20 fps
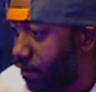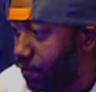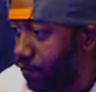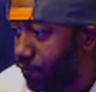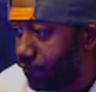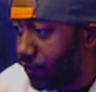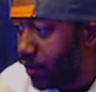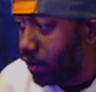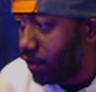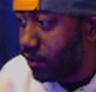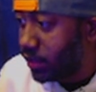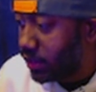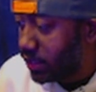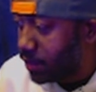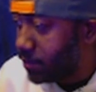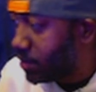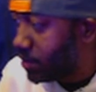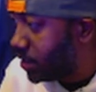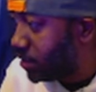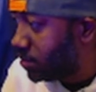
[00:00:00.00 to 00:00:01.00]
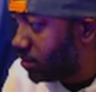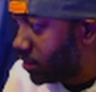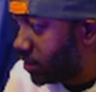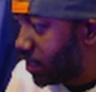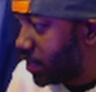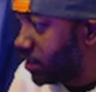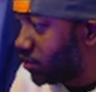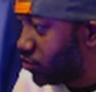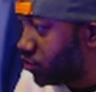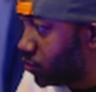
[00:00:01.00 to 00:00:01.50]
very limited
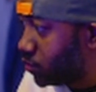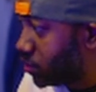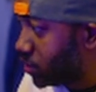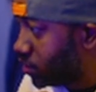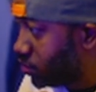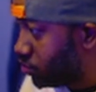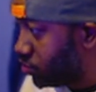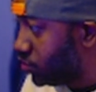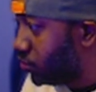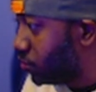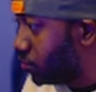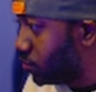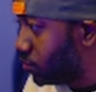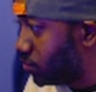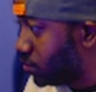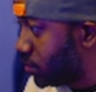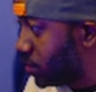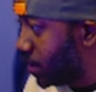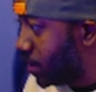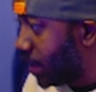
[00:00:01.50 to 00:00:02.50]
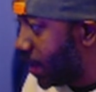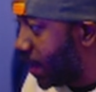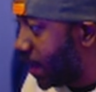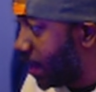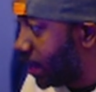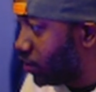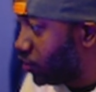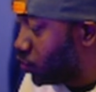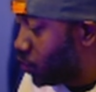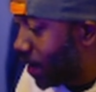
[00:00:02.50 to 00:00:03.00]
things you can do.
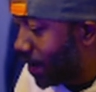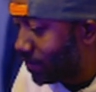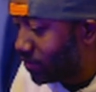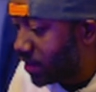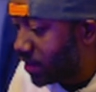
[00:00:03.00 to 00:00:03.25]
And you have to